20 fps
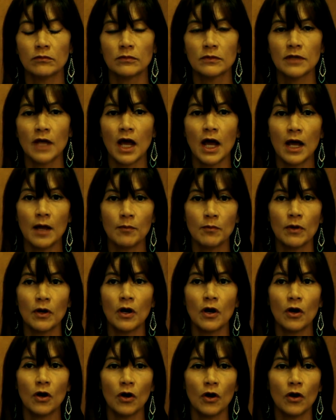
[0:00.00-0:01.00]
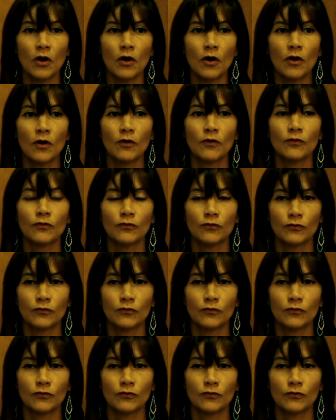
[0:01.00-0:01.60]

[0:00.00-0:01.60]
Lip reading: time of